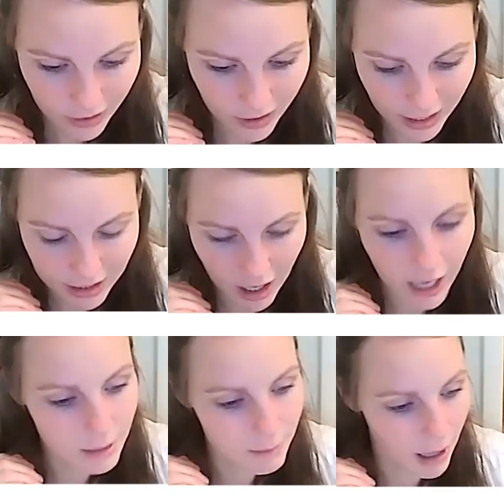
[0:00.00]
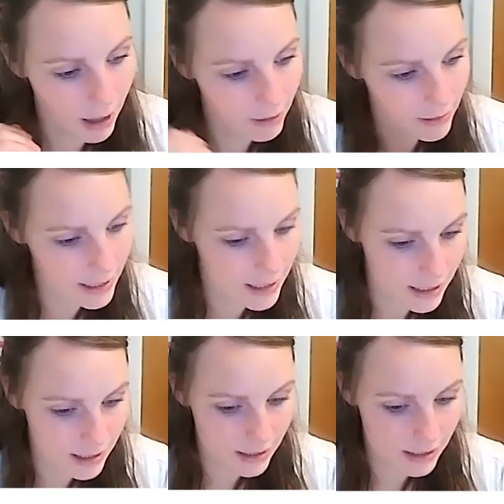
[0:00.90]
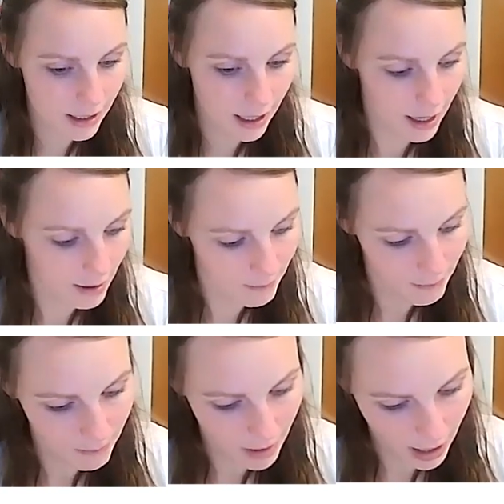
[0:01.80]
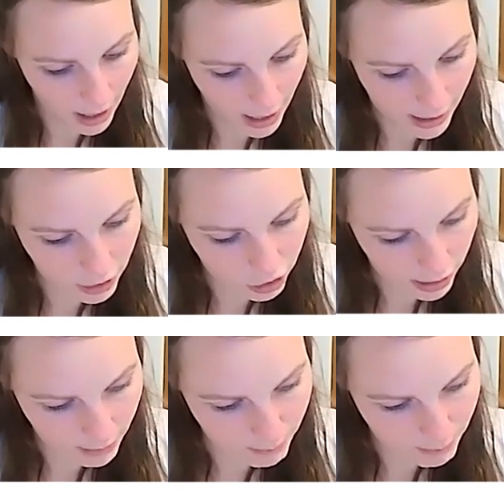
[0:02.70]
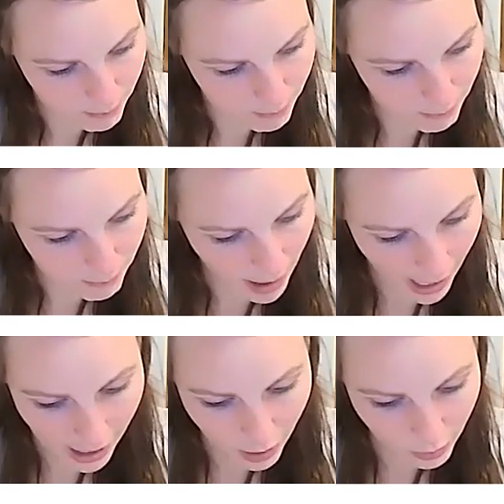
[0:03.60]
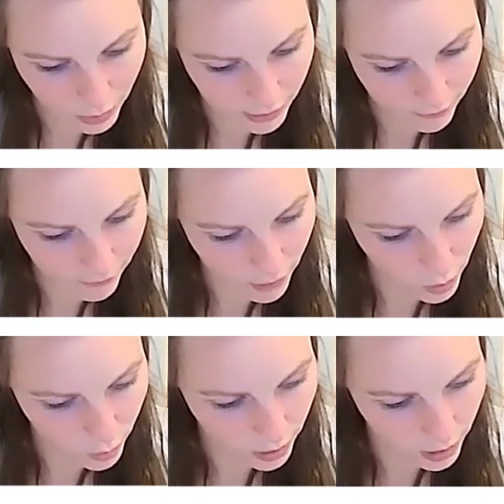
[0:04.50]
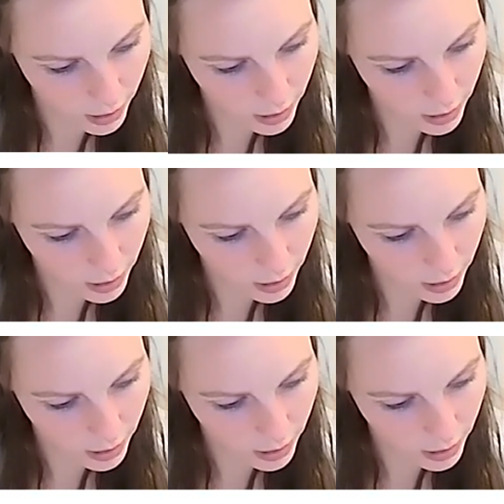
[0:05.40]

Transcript: think it talked about at least 100 pounds of food.